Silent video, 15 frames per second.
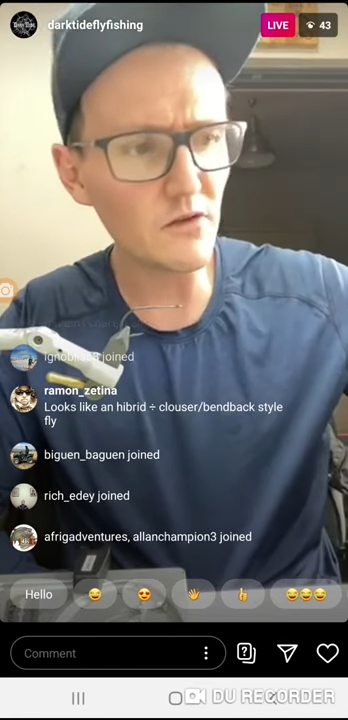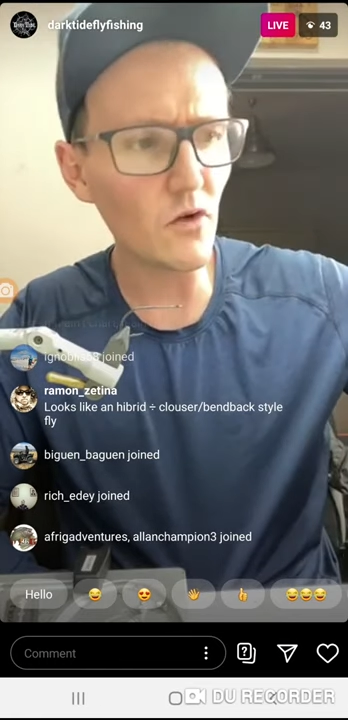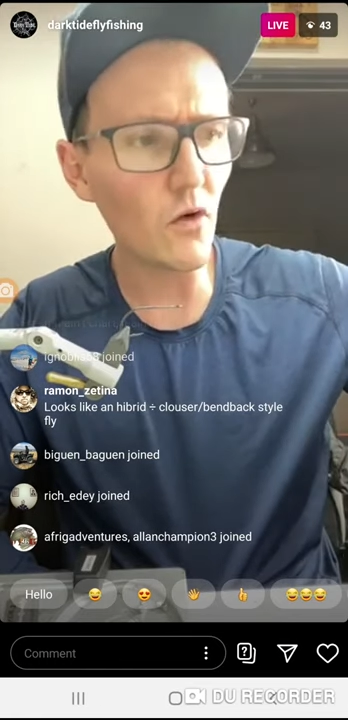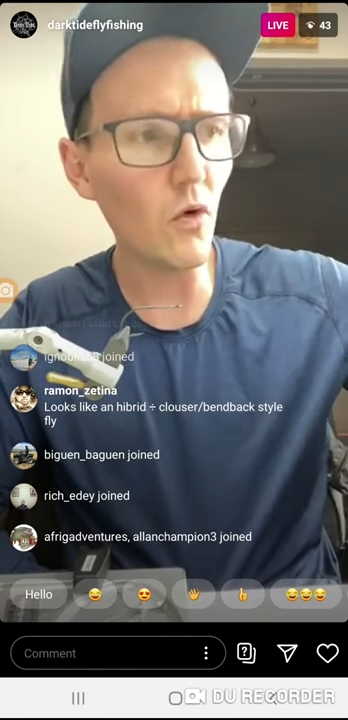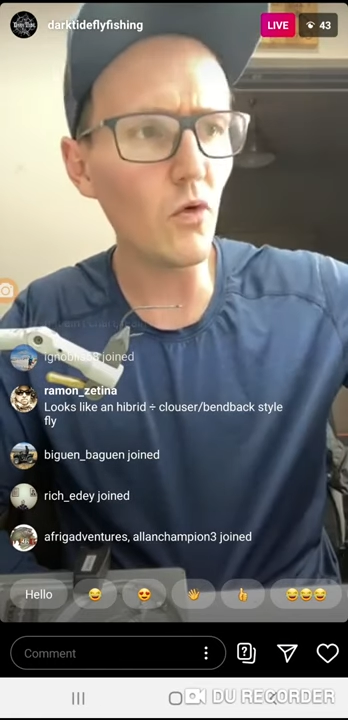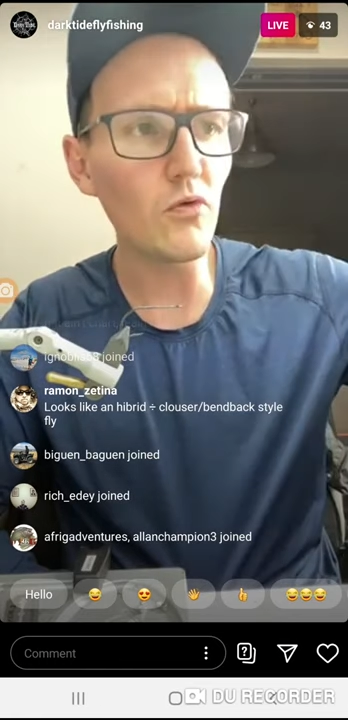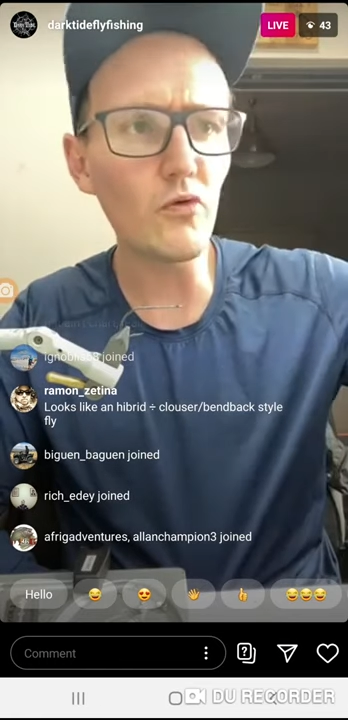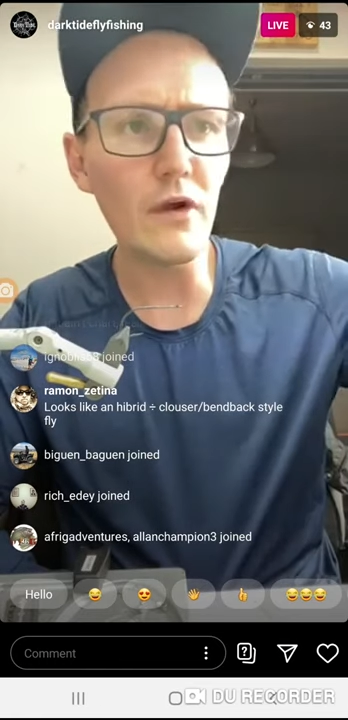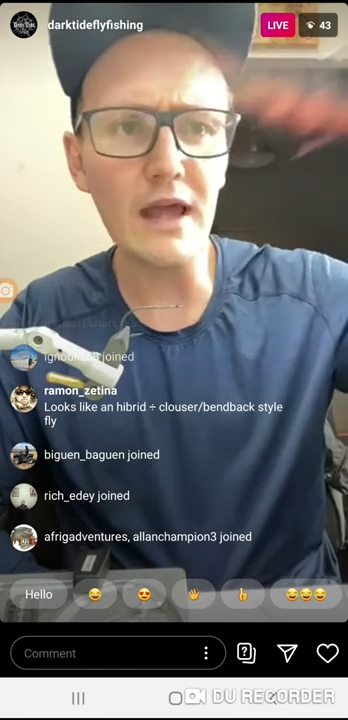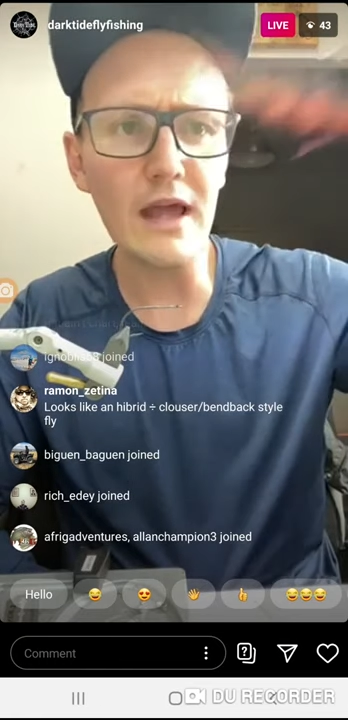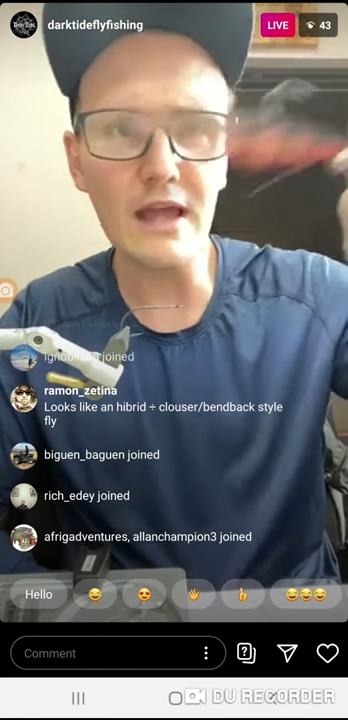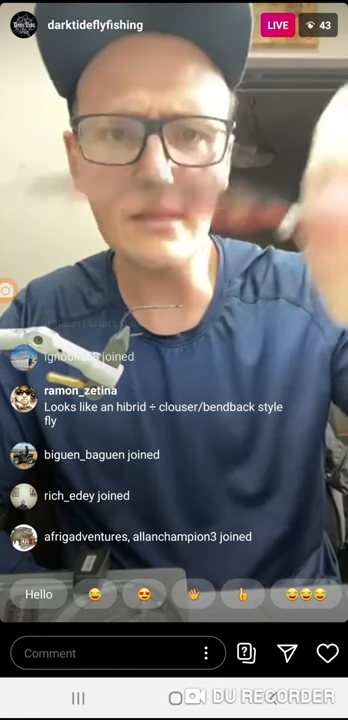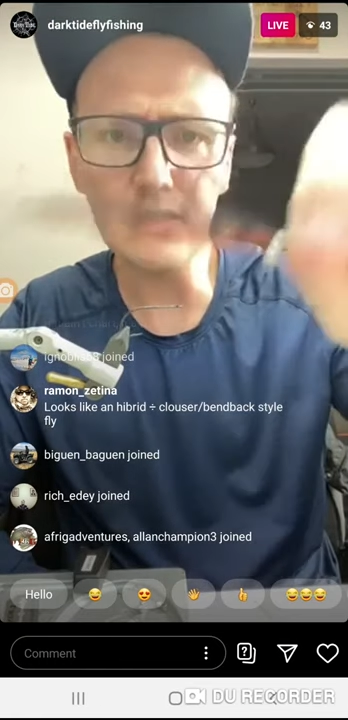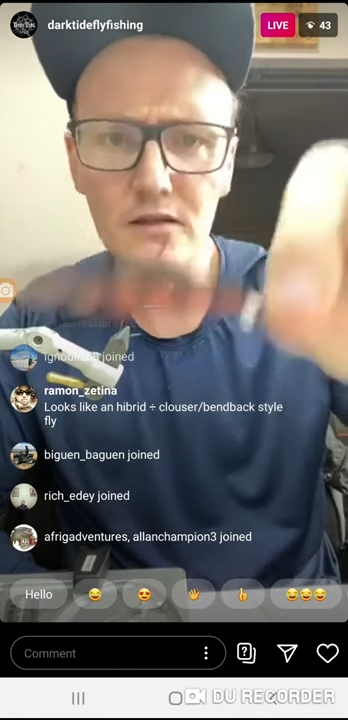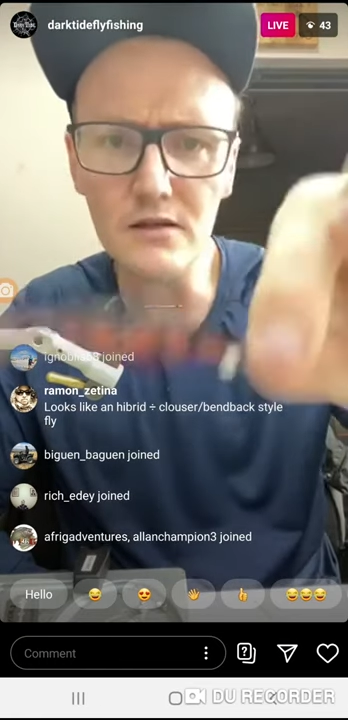an all
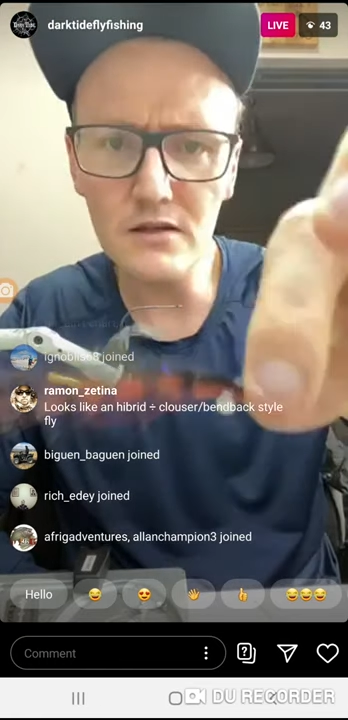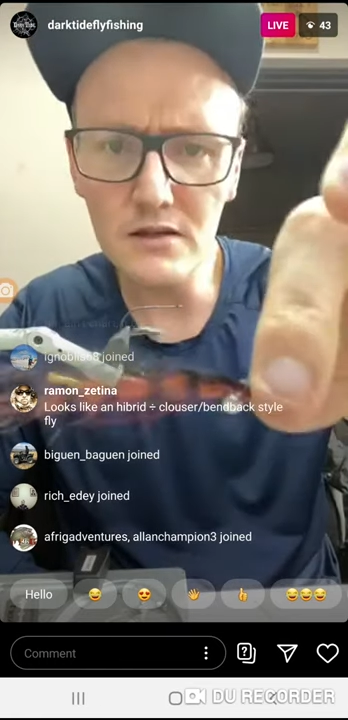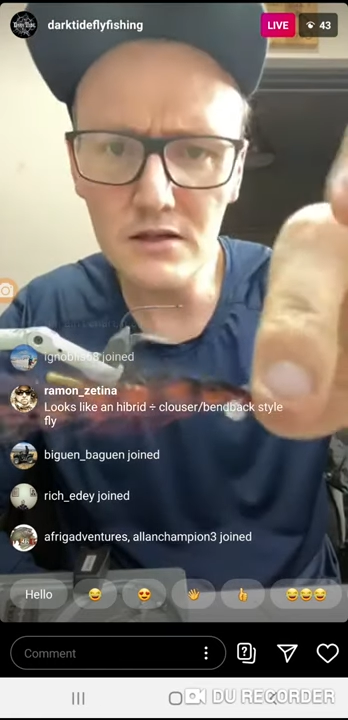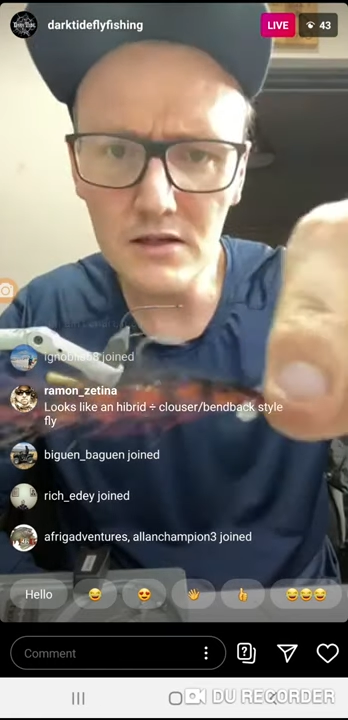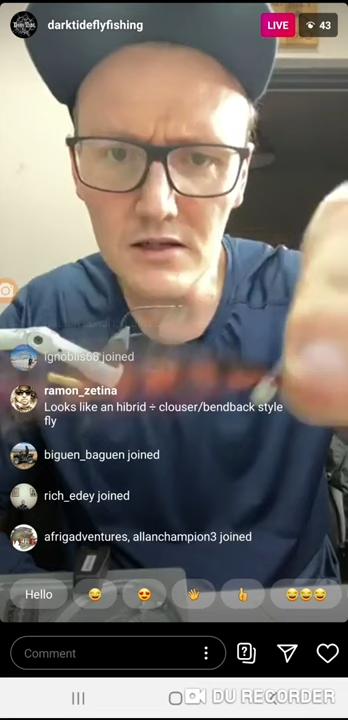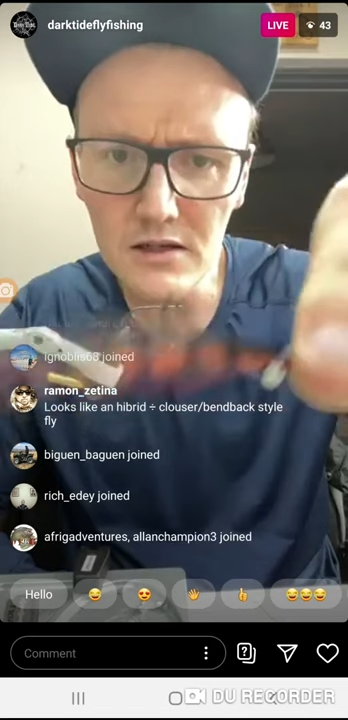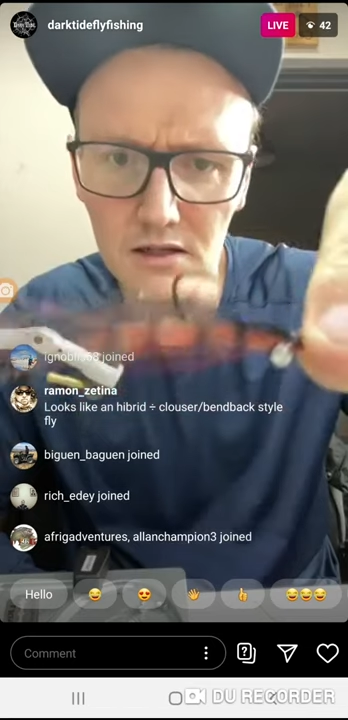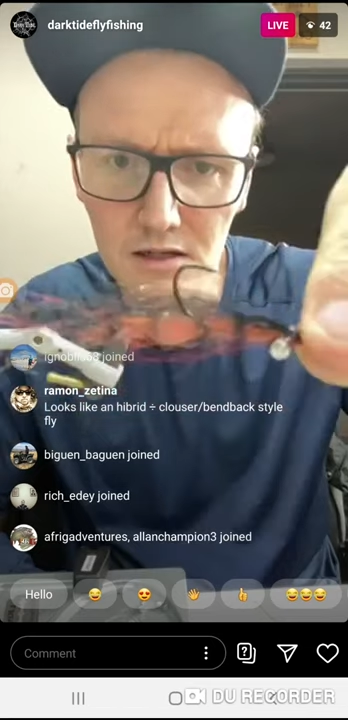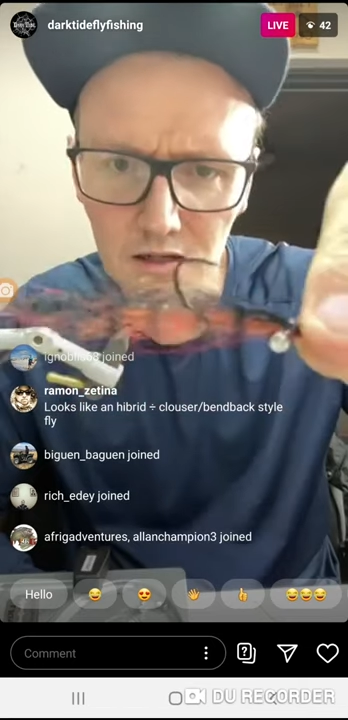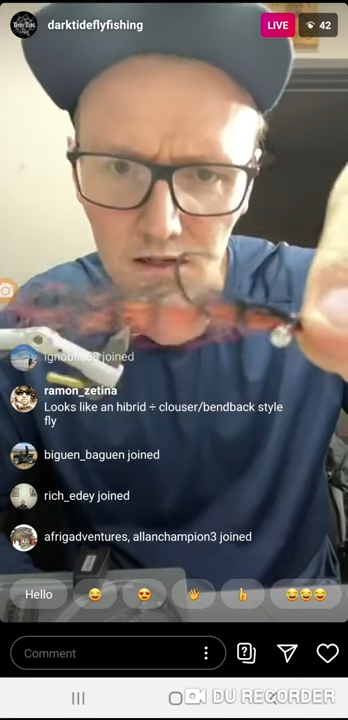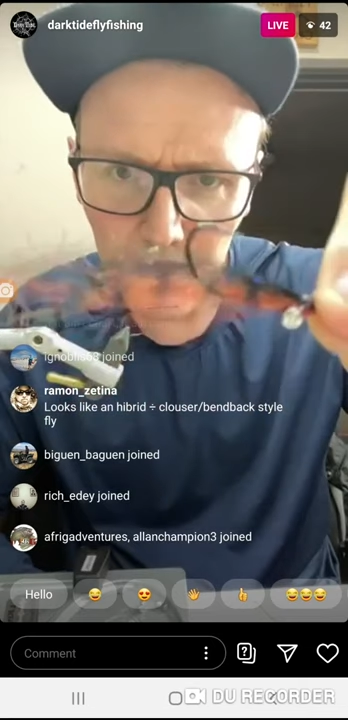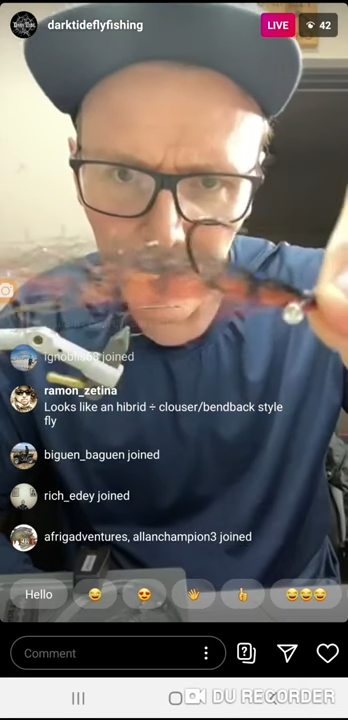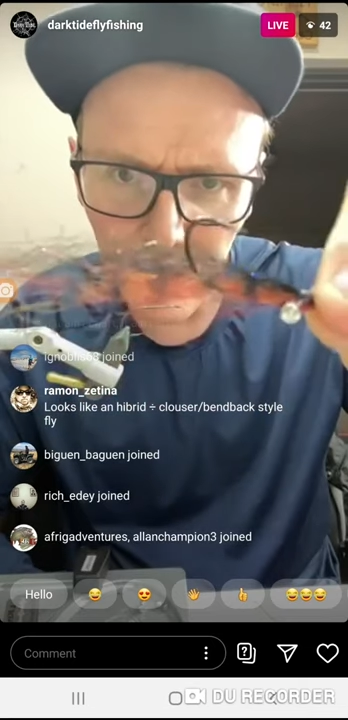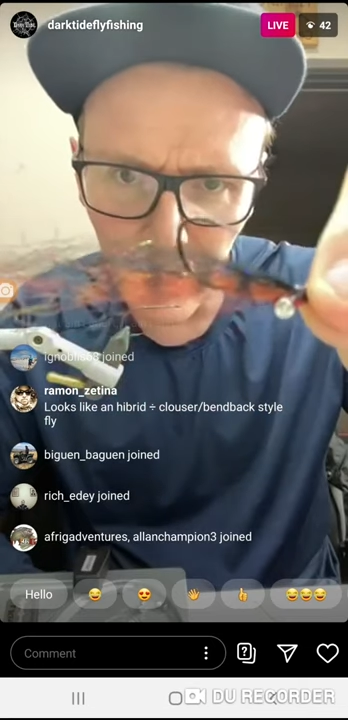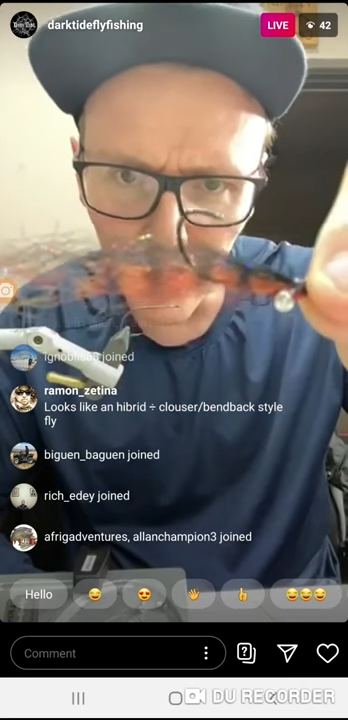red
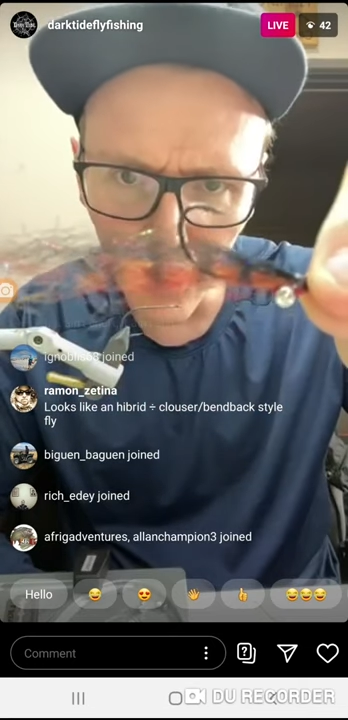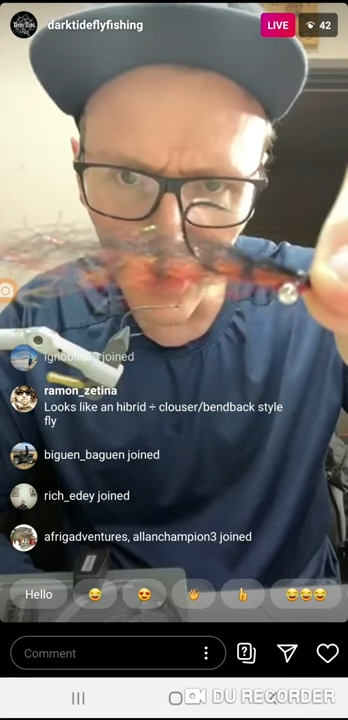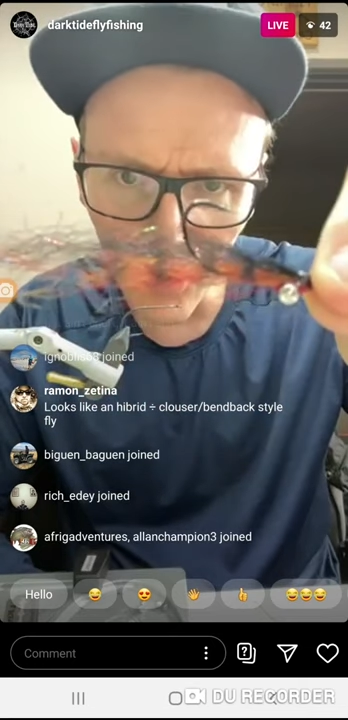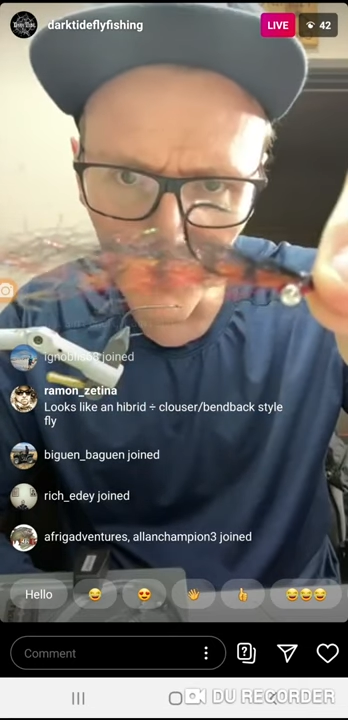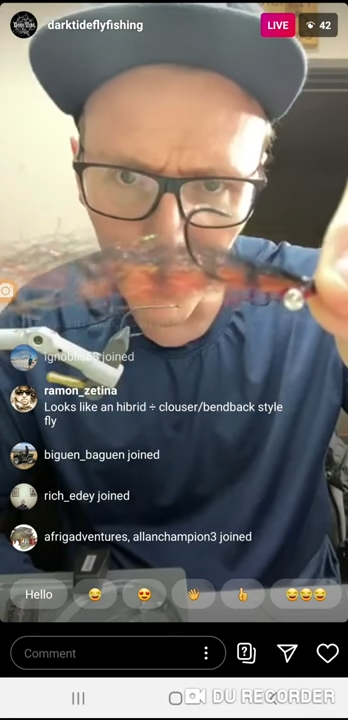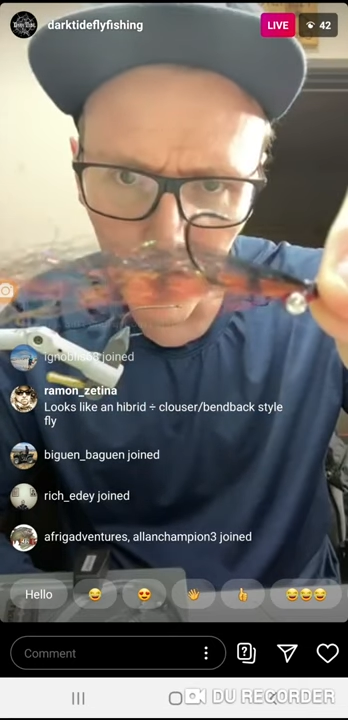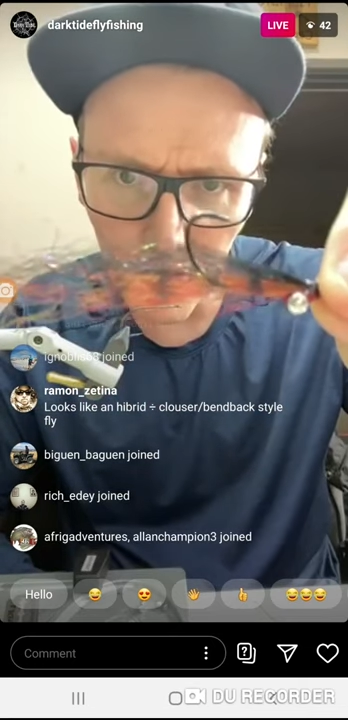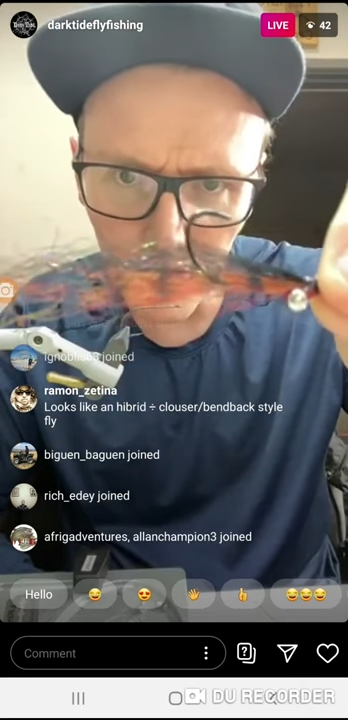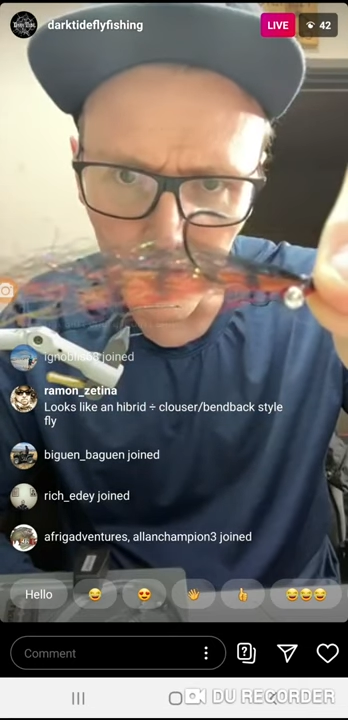color combo.